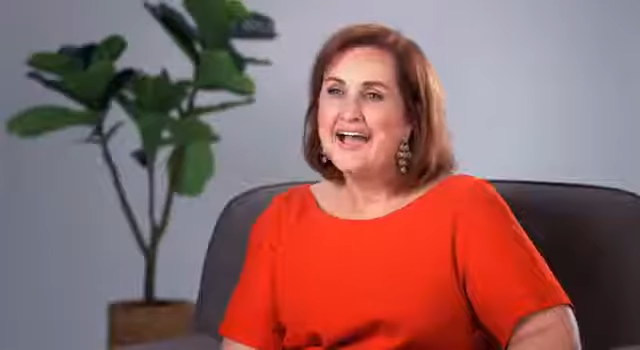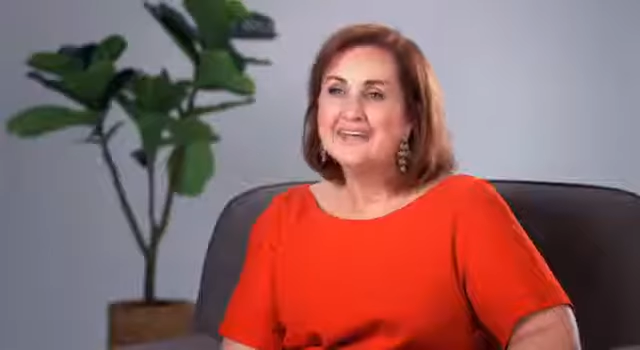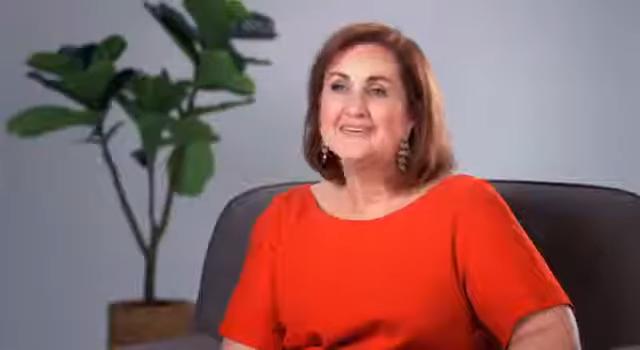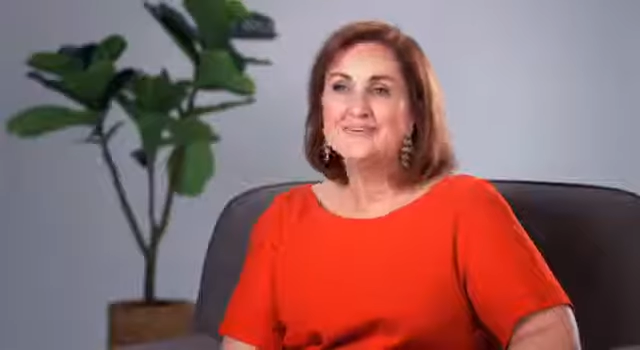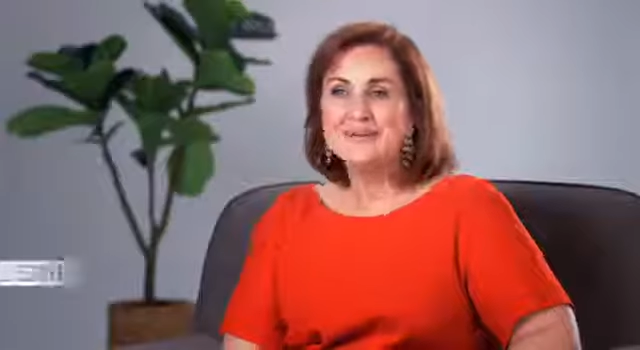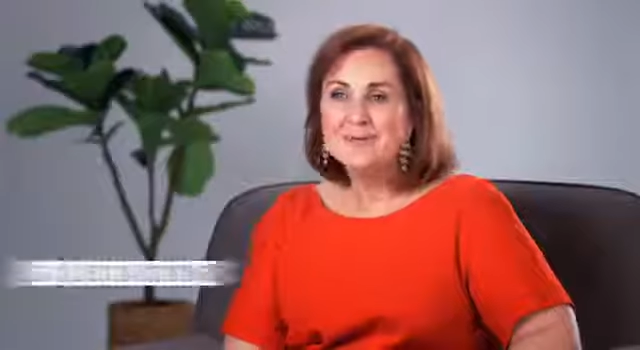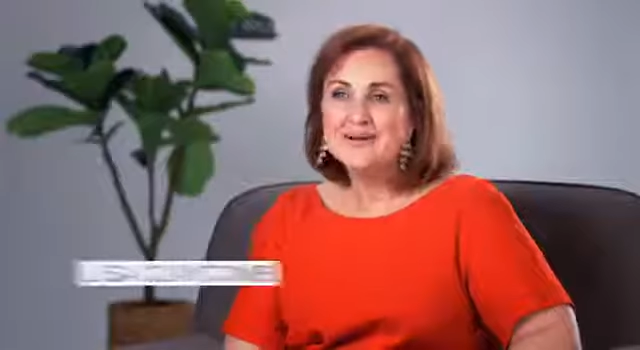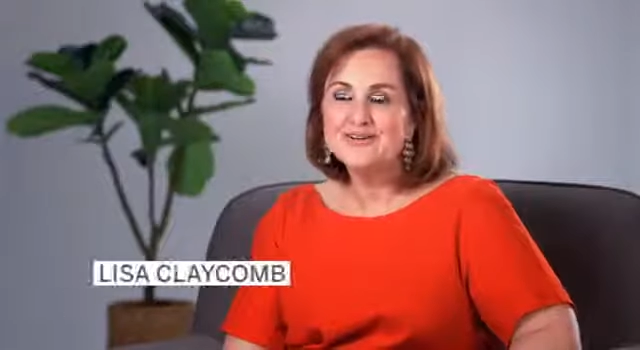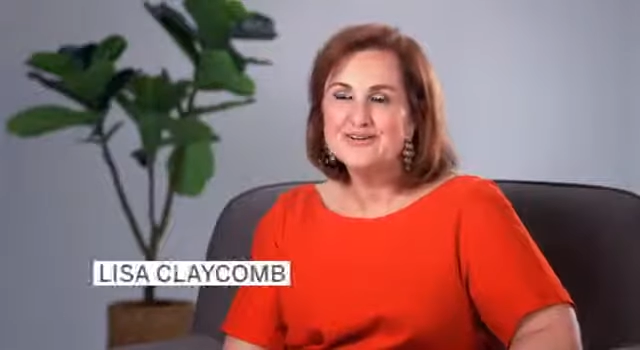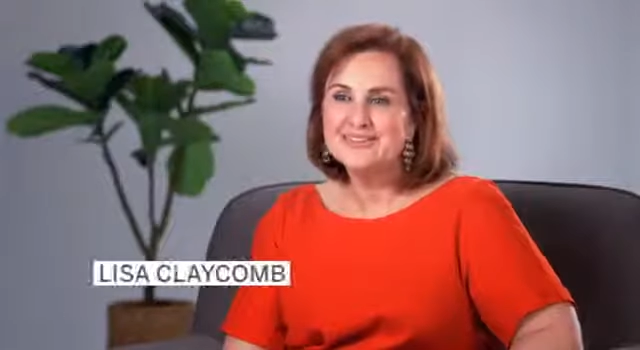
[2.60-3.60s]
had so
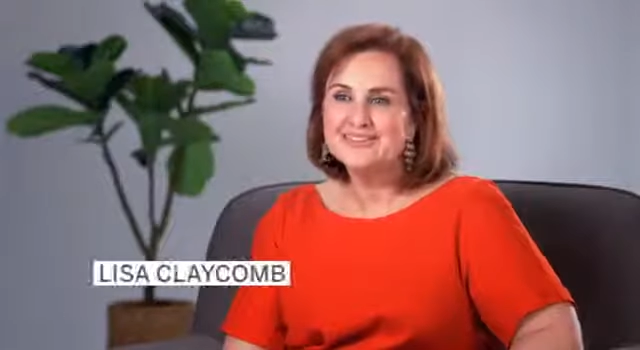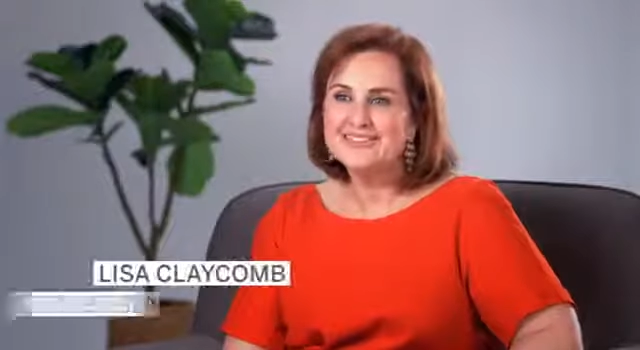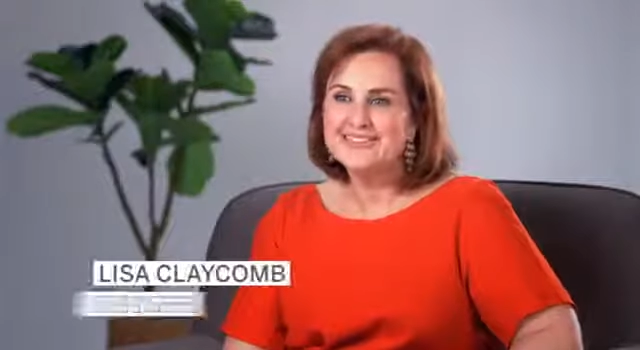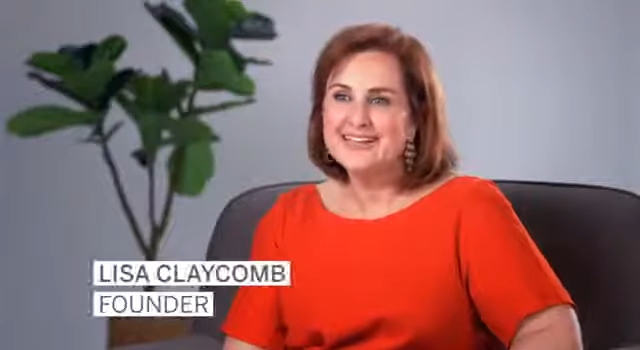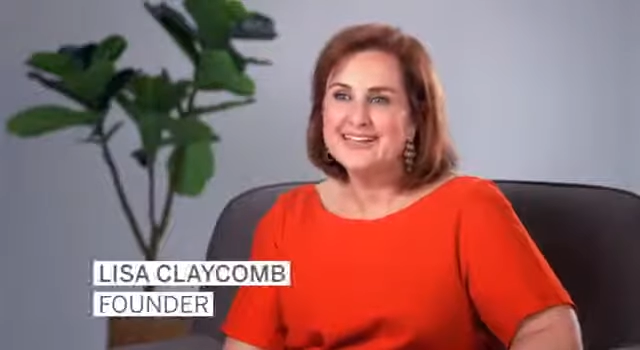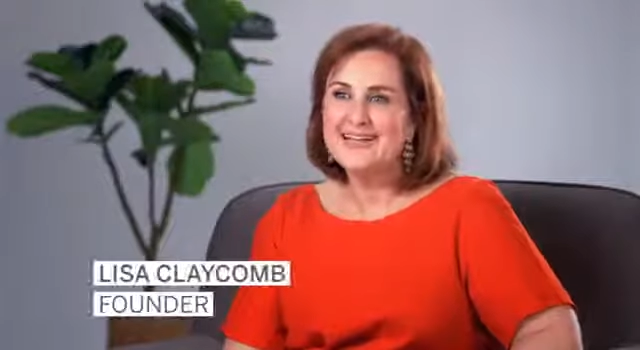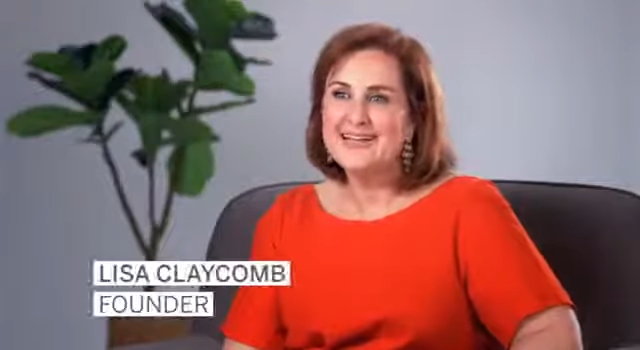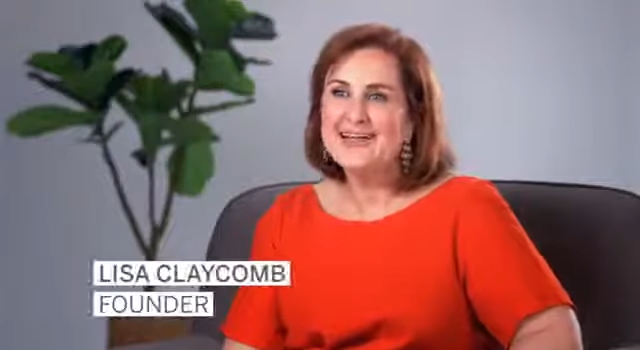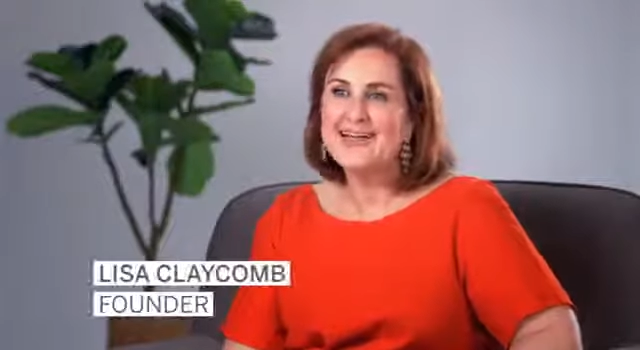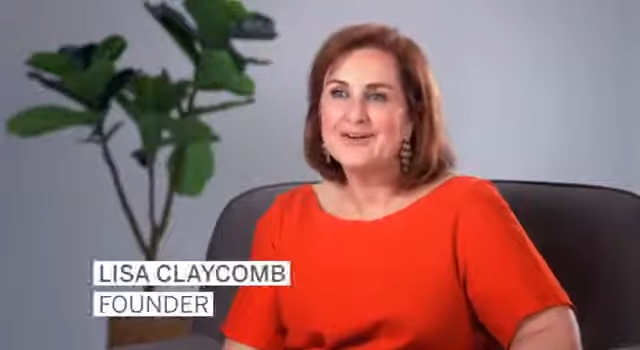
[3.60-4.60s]
much fun
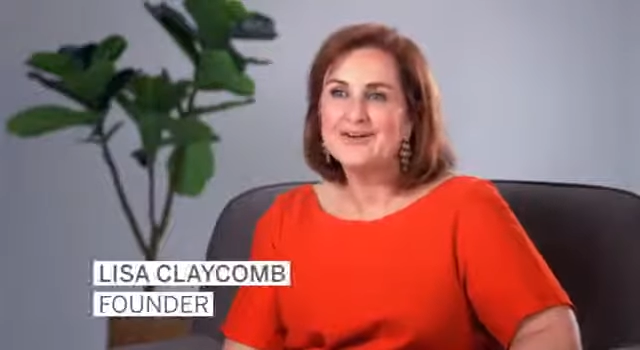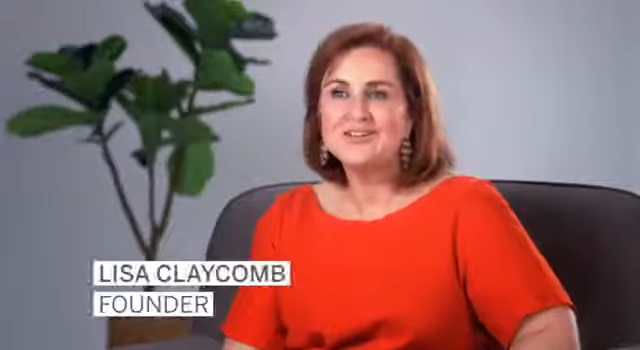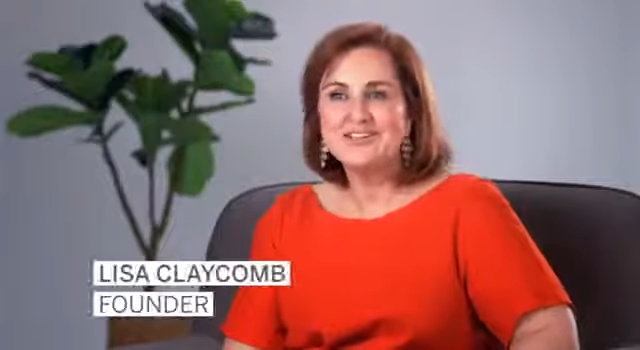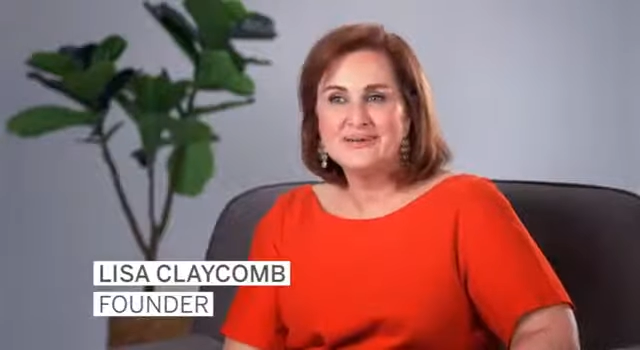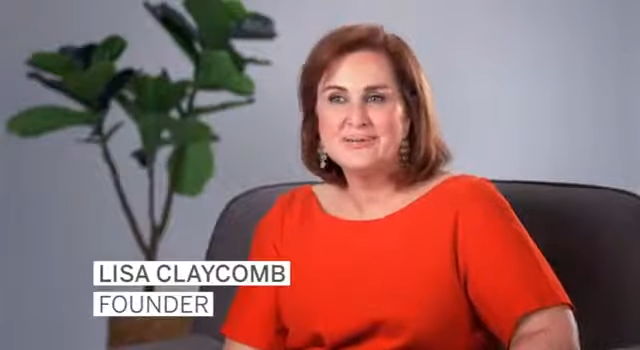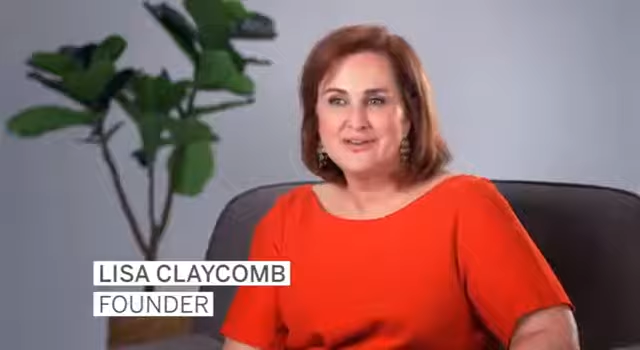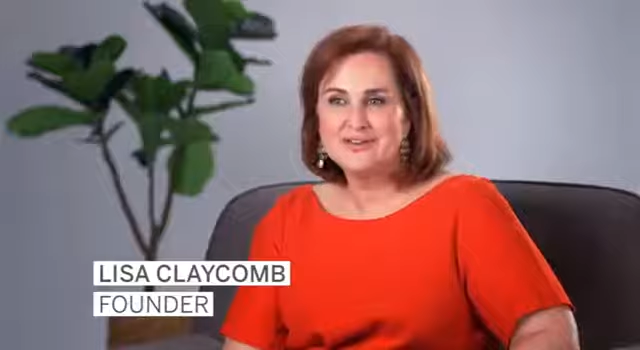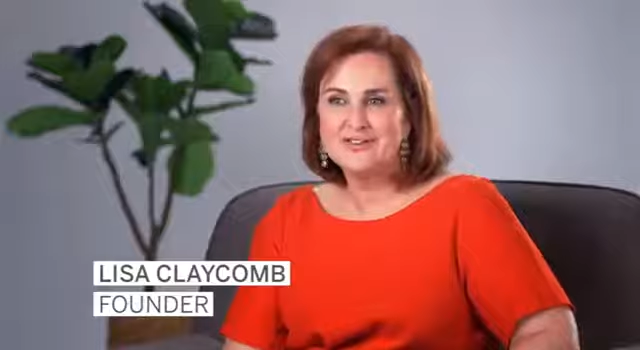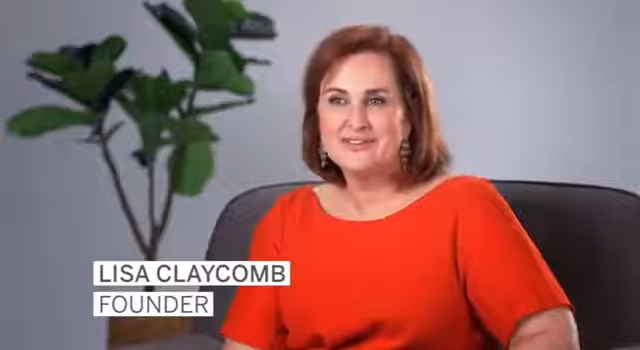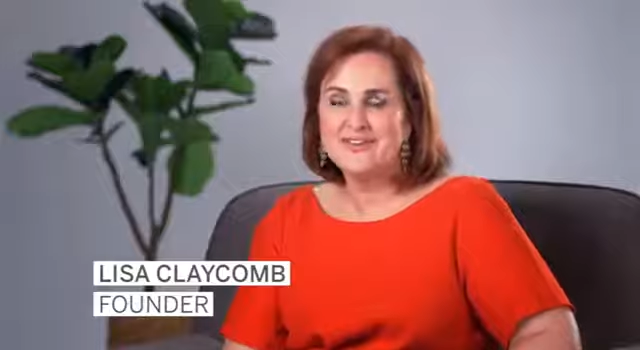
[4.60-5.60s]
today at our Genie
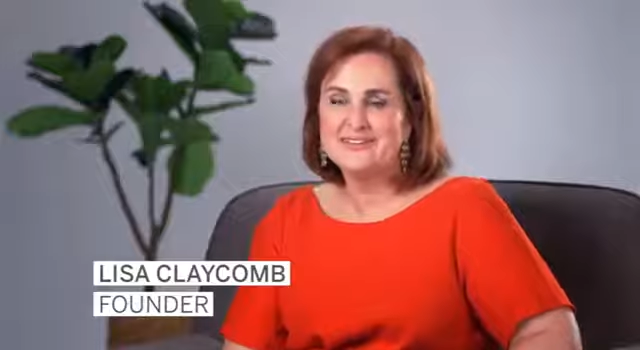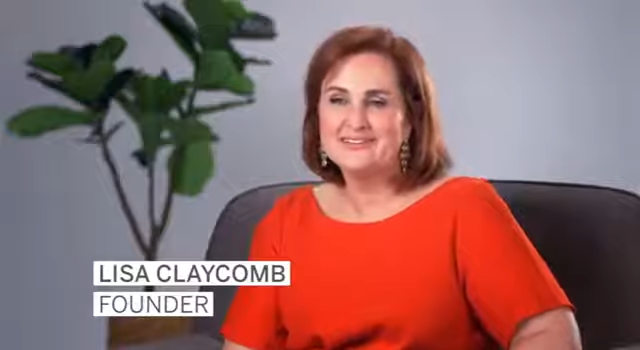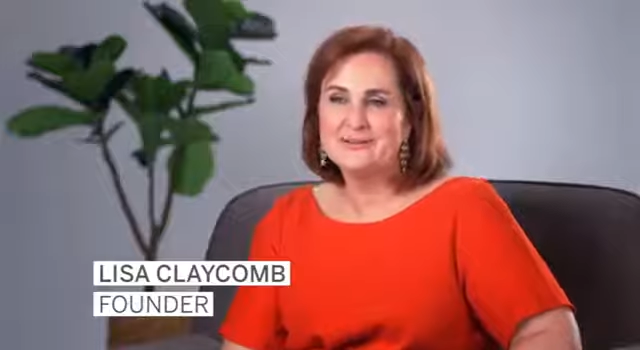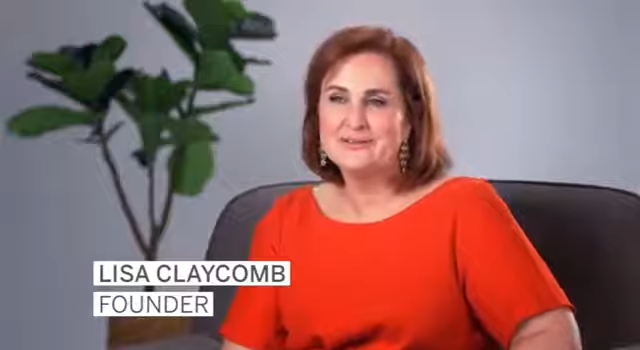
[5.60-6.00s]
Masterclass. It